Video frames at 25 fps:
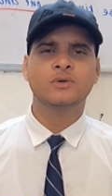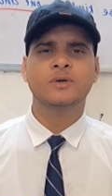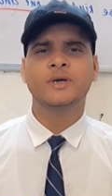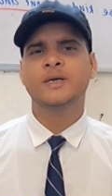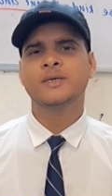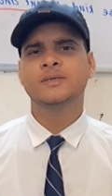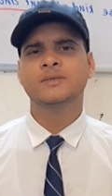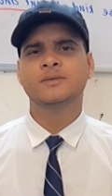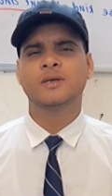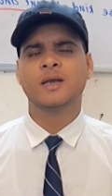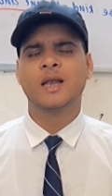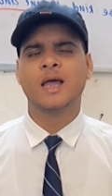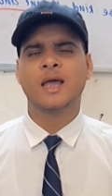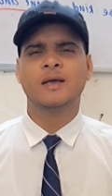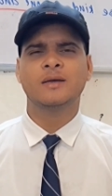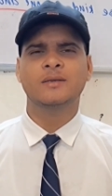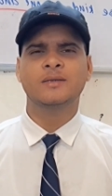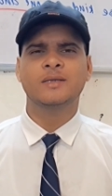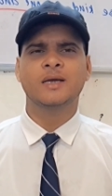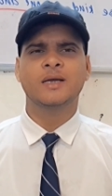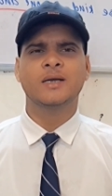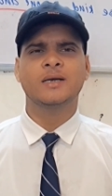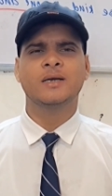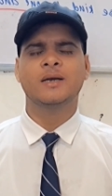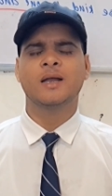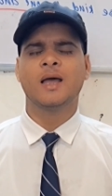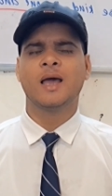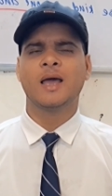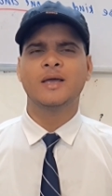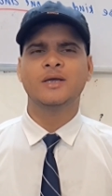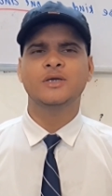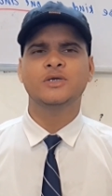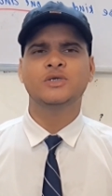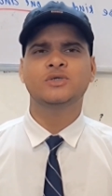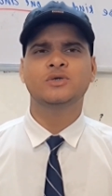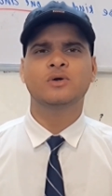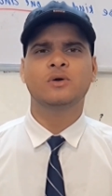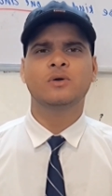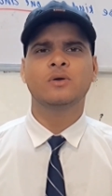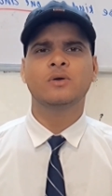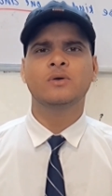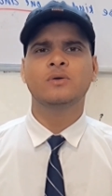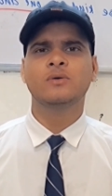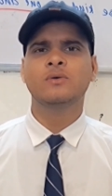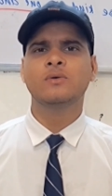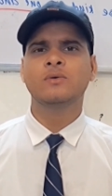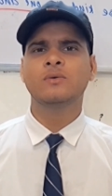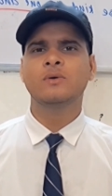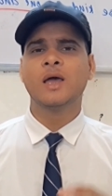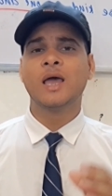So it is like that. I told
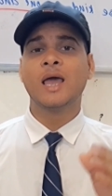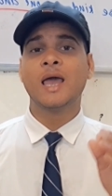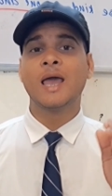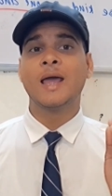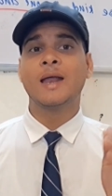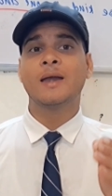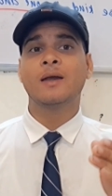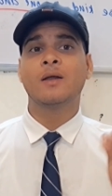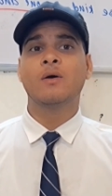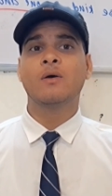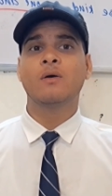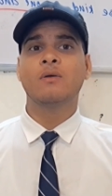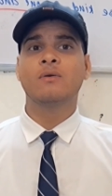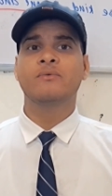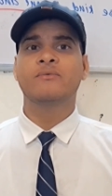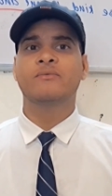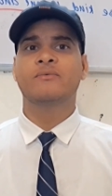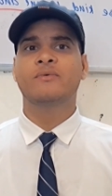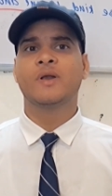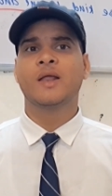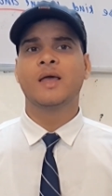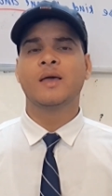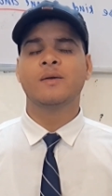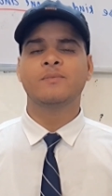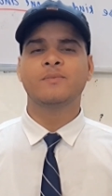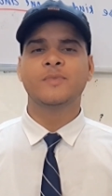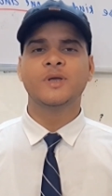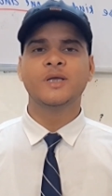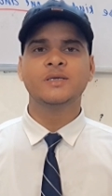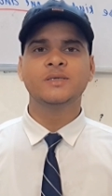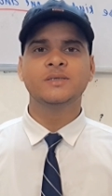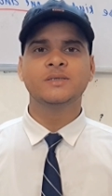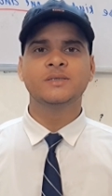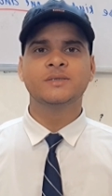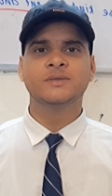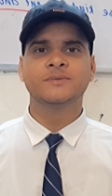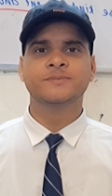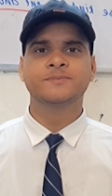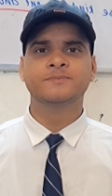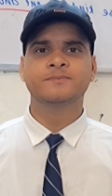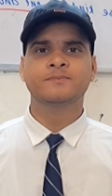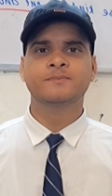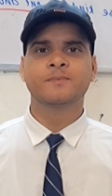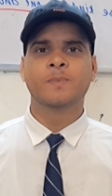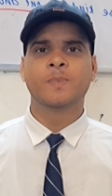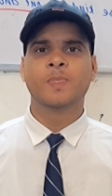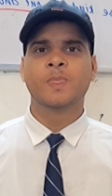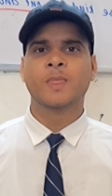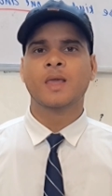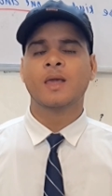you, an all flam means
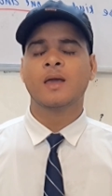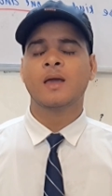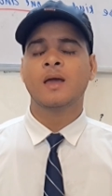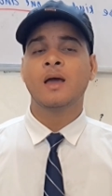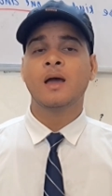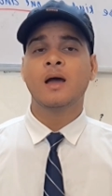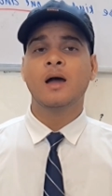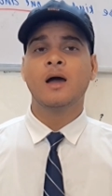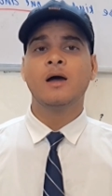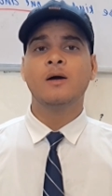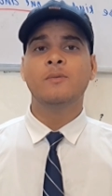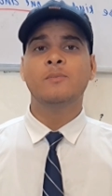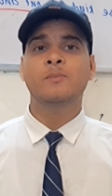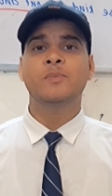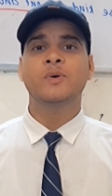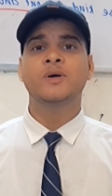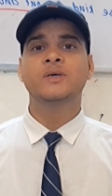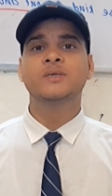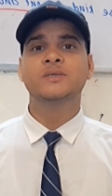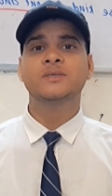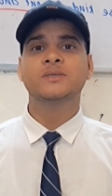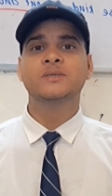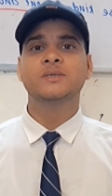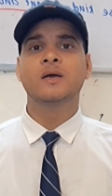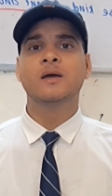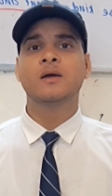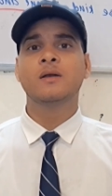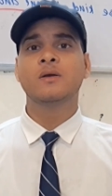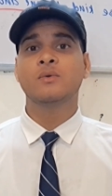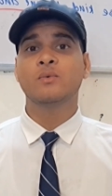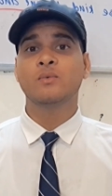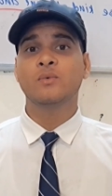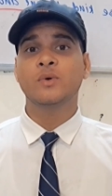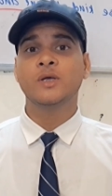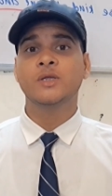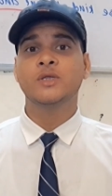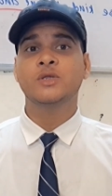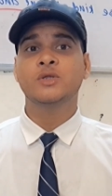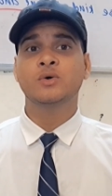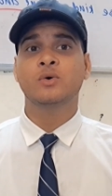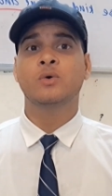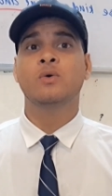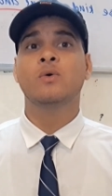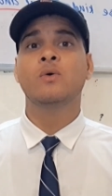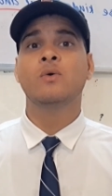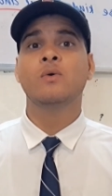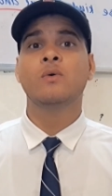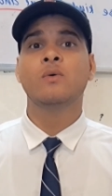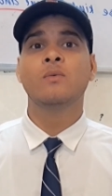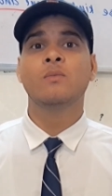a person with
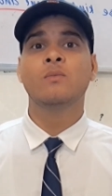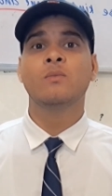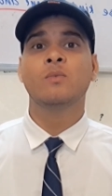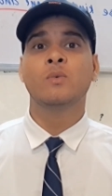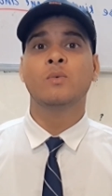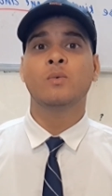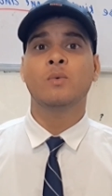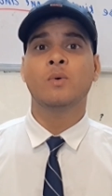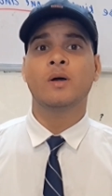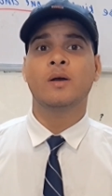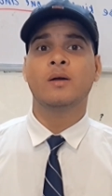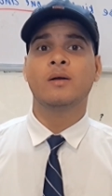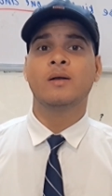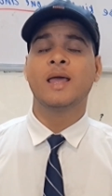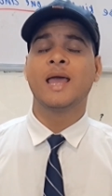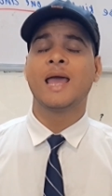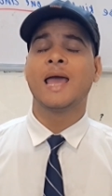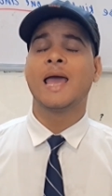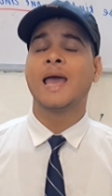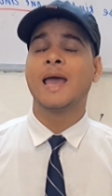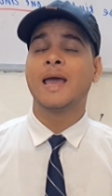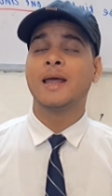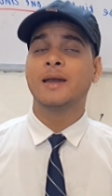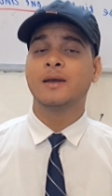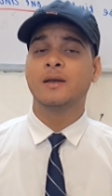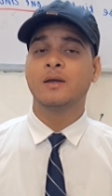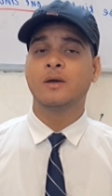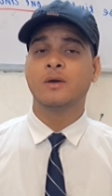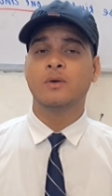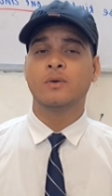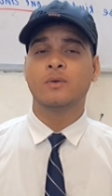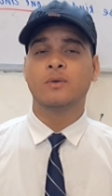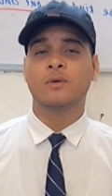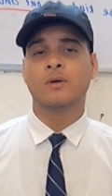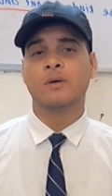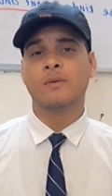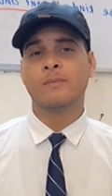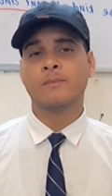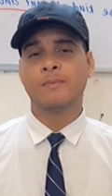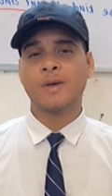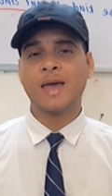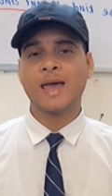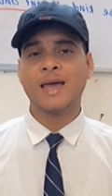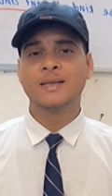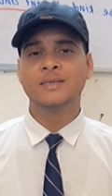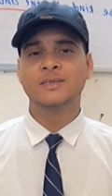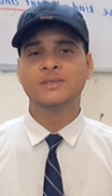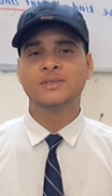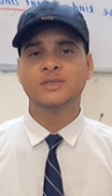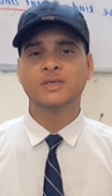whom one had a
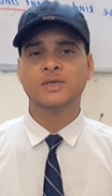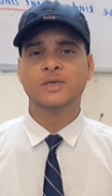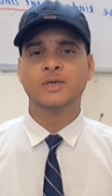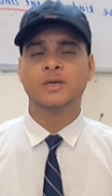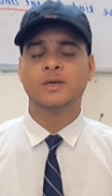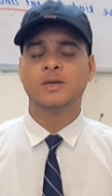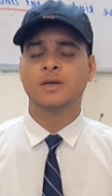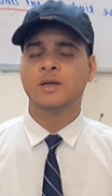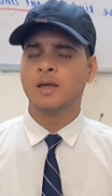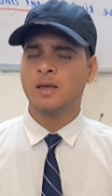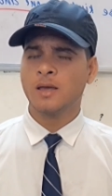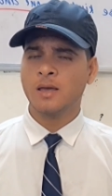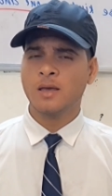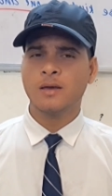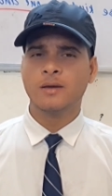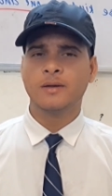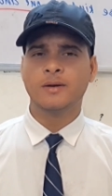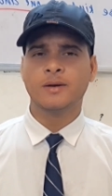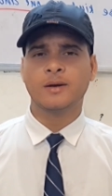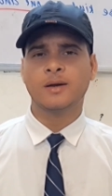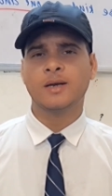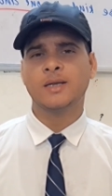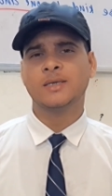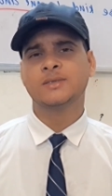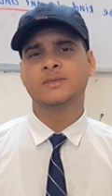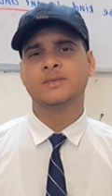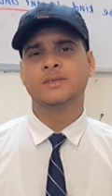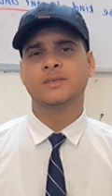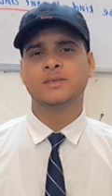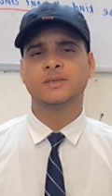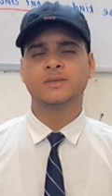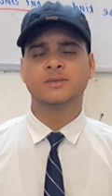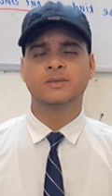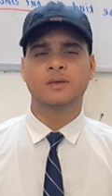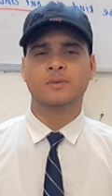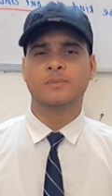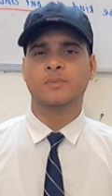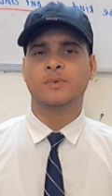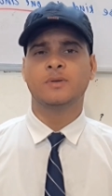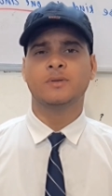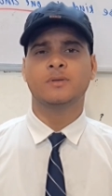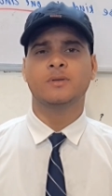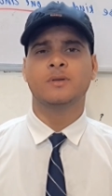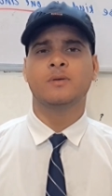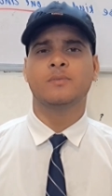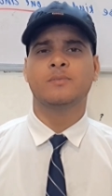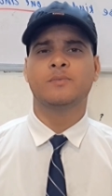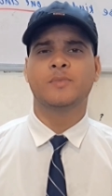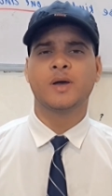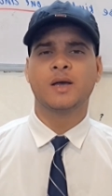romantic relationship in
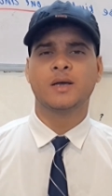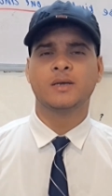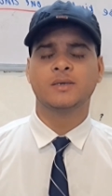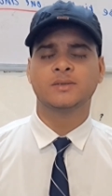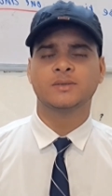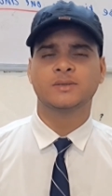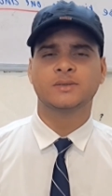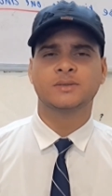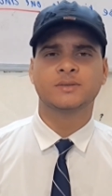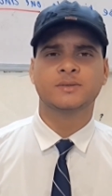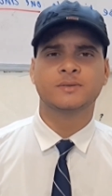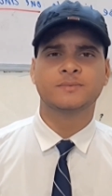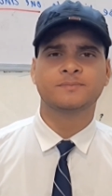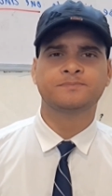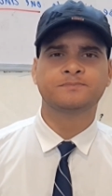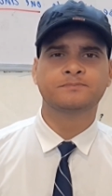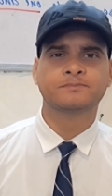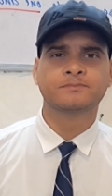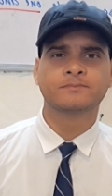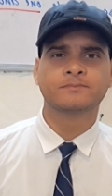the past.